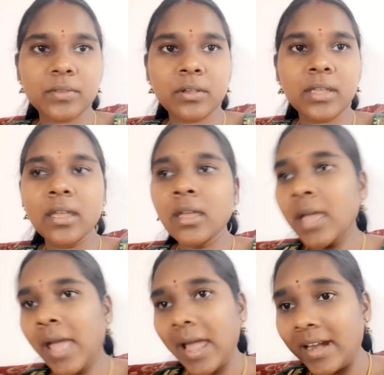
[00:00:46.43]
Okay,
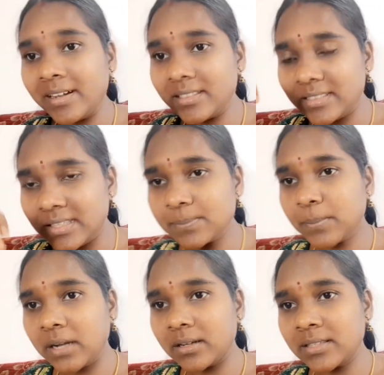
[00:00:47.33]
and this
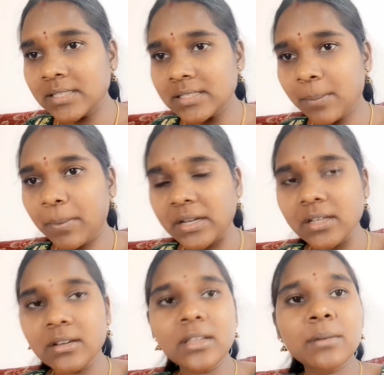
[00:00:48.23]
part, this is a
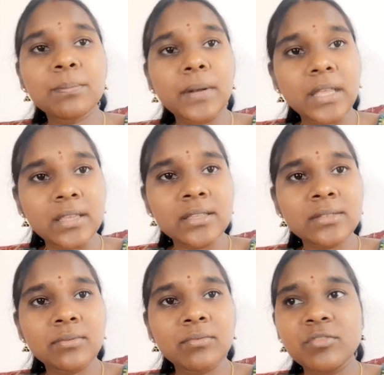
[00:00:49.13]
particular
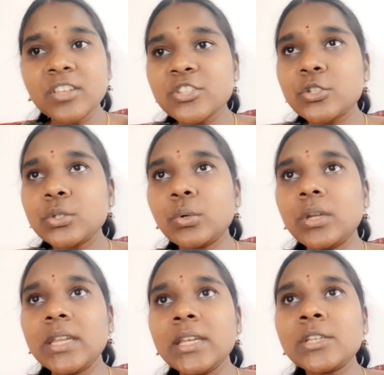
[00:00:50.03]
place which you
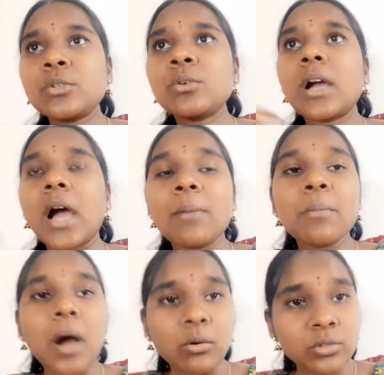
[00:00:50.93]
need to
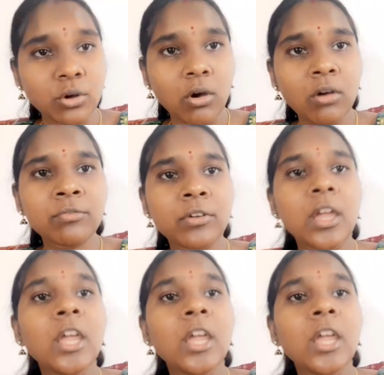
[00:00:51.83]
come out of